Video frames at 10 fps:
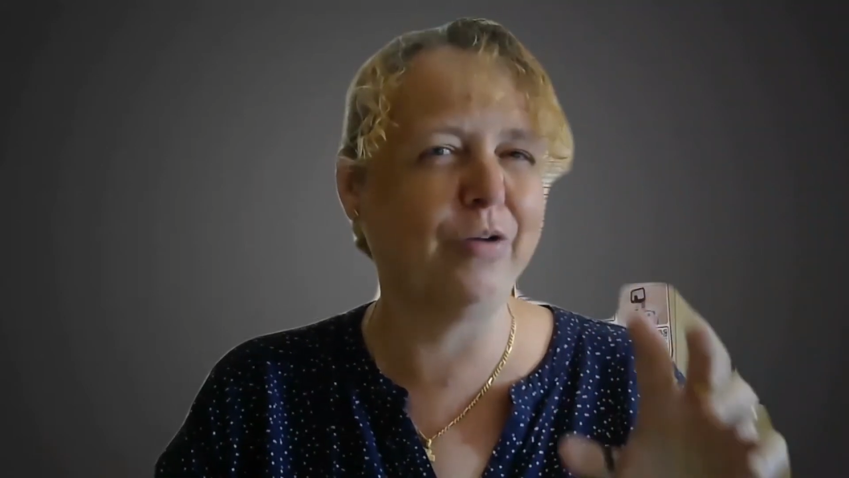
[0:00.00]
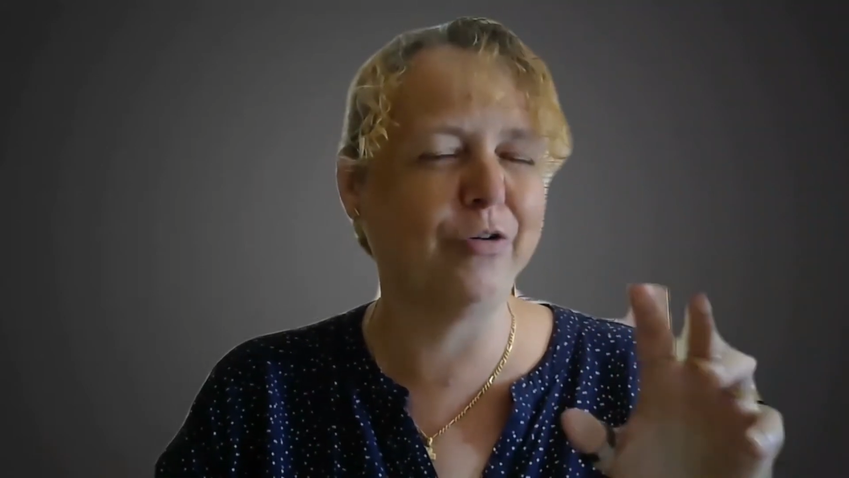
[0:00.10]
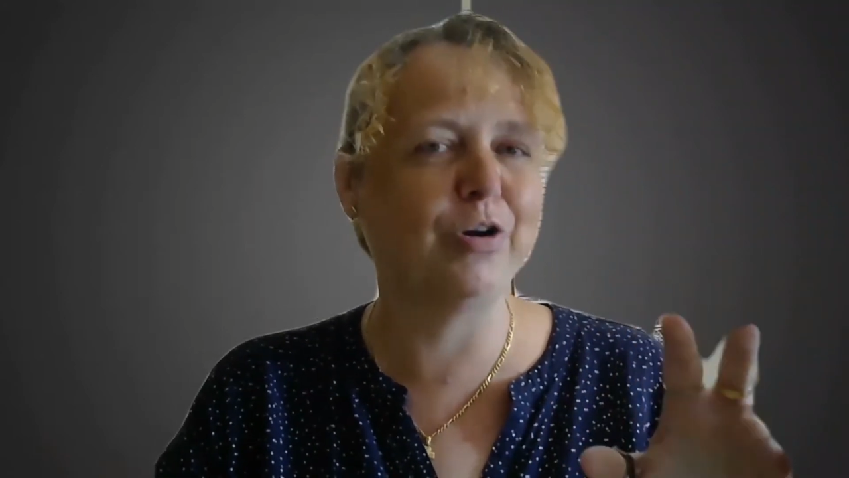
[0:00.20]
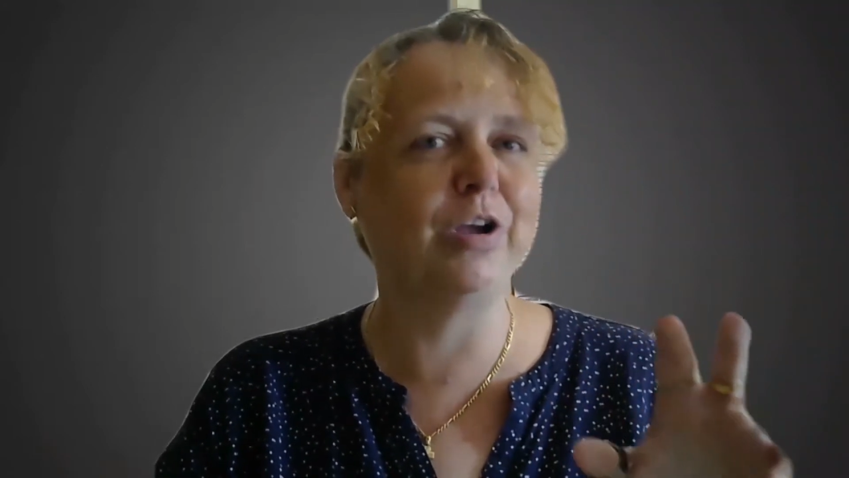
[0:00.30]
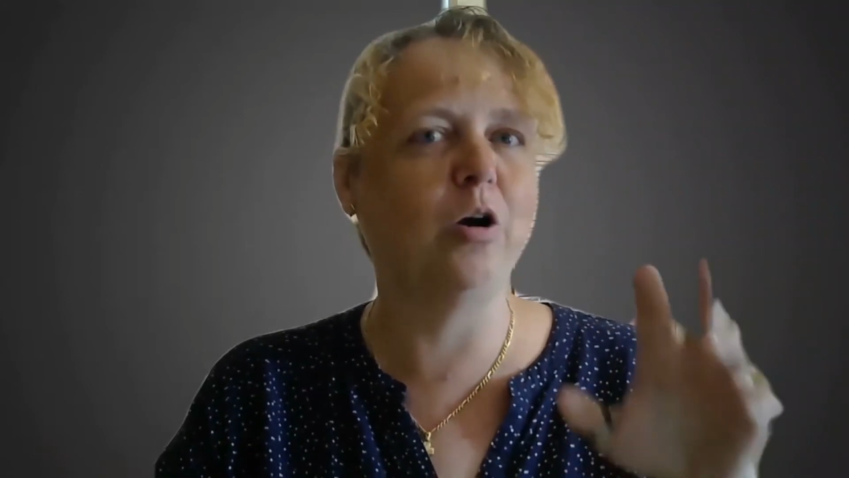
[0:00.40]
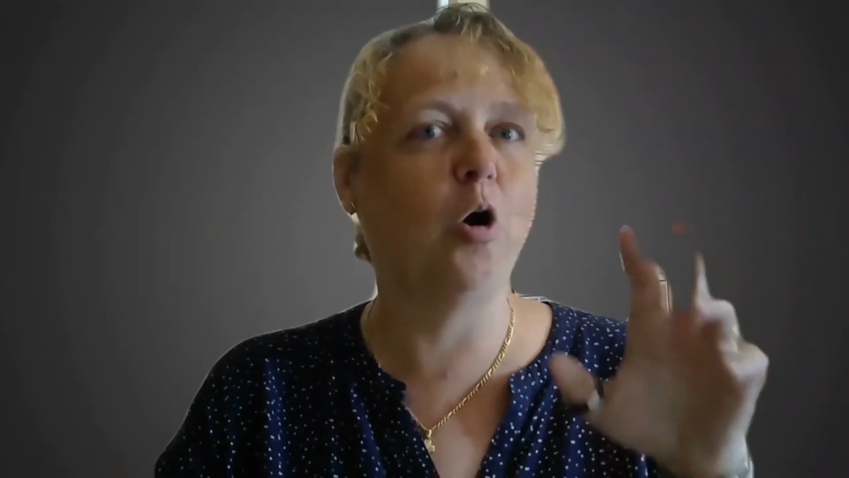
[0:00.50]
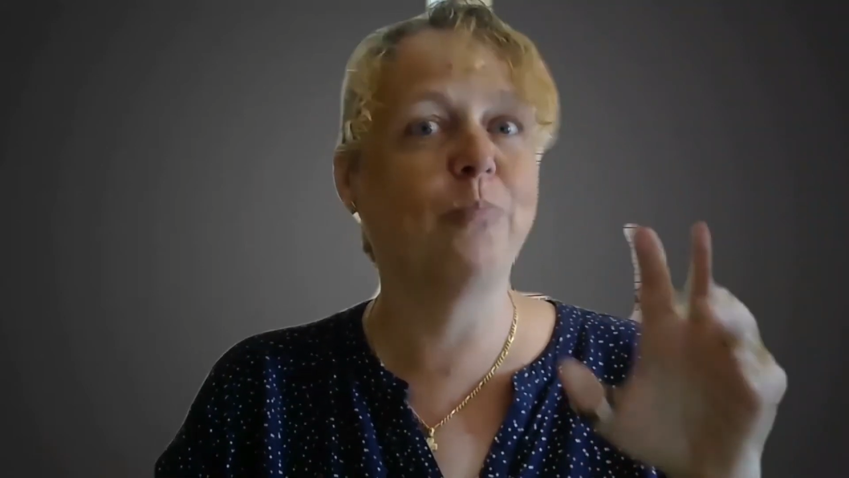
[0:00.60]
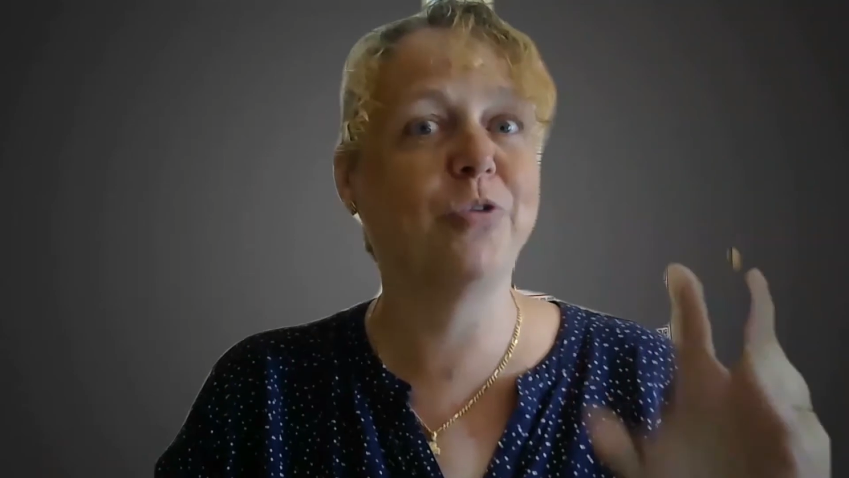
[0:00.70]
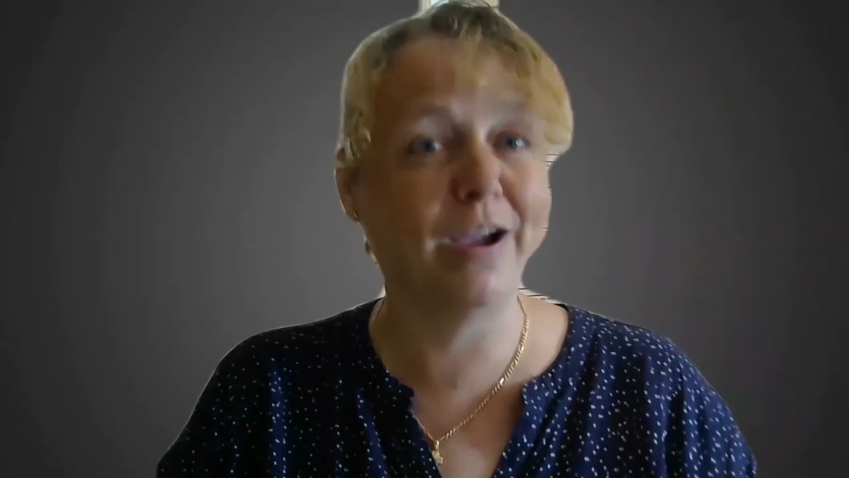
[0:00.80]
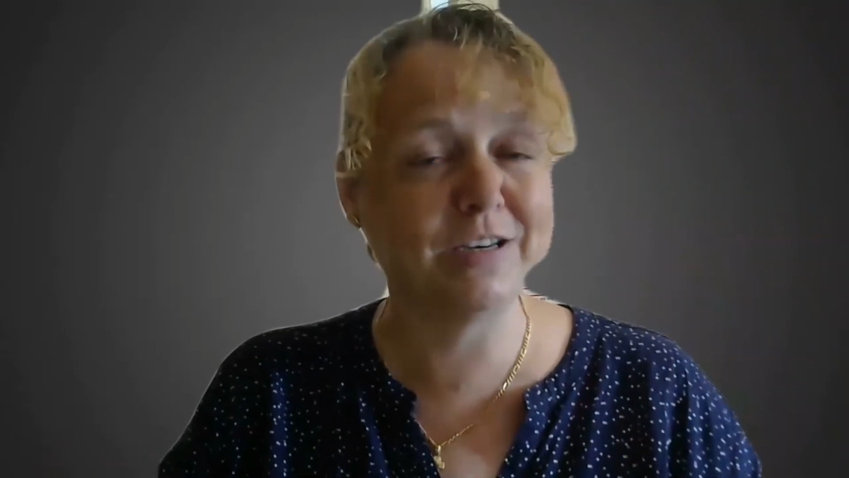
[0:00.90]
very
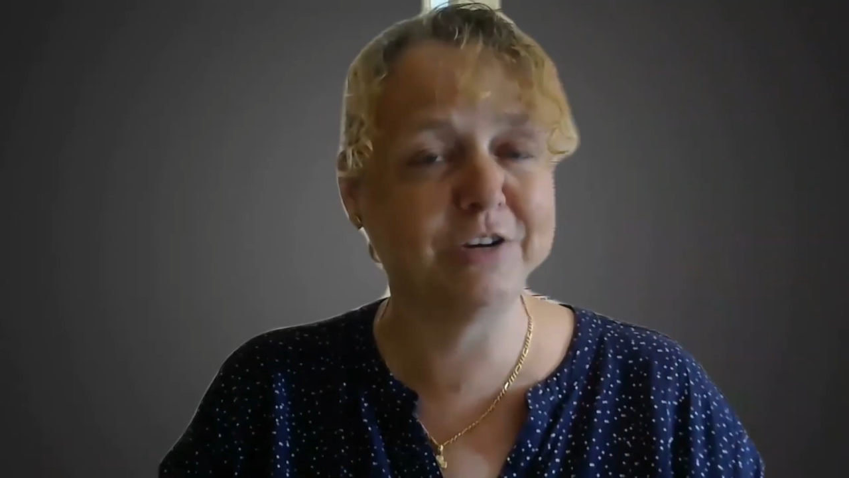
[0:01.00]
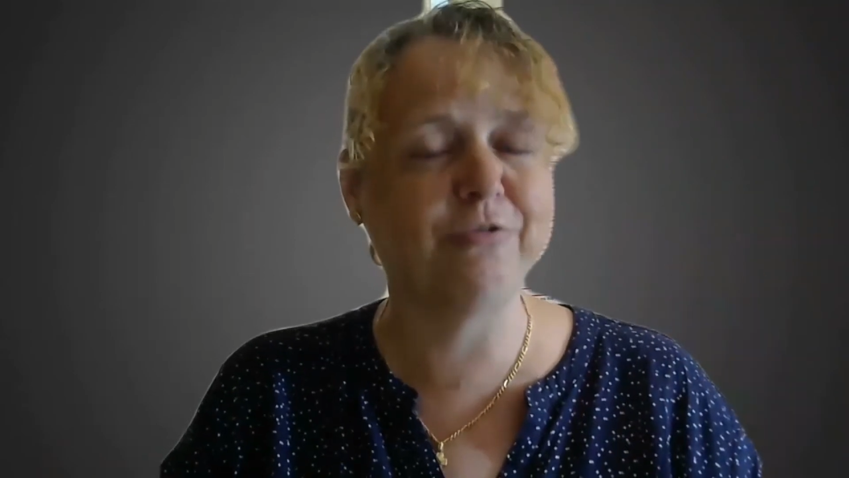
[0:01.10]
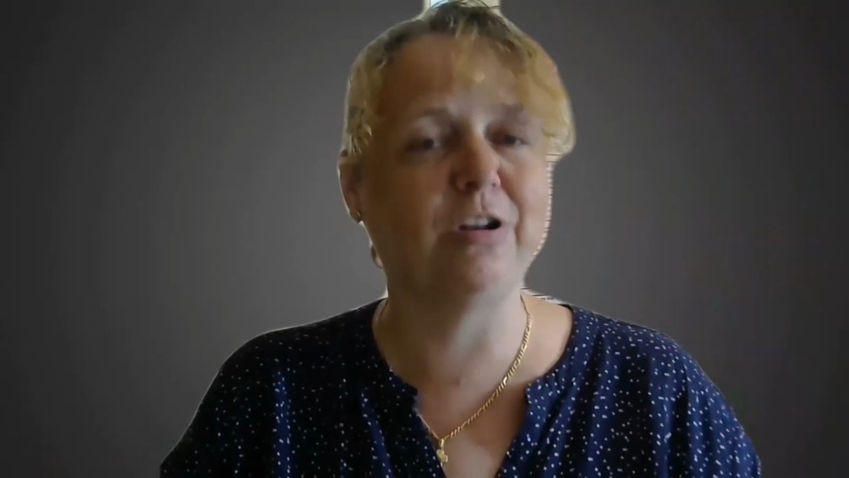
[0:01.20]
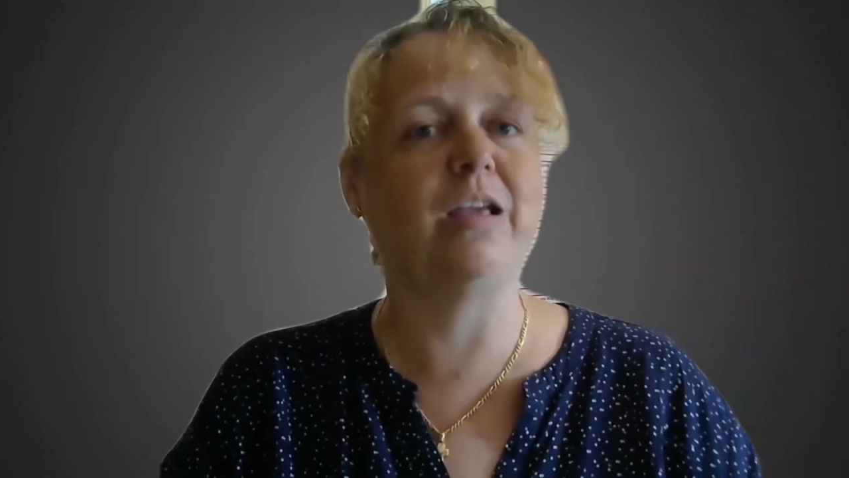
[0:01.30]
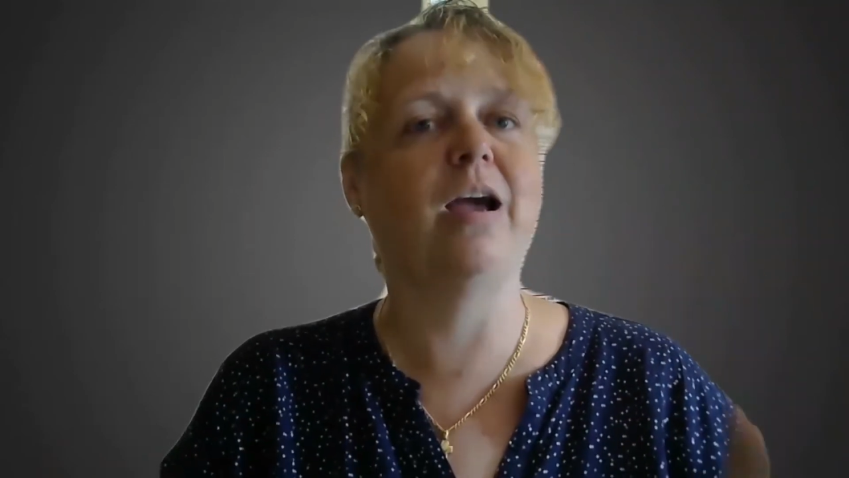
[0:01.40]
objectively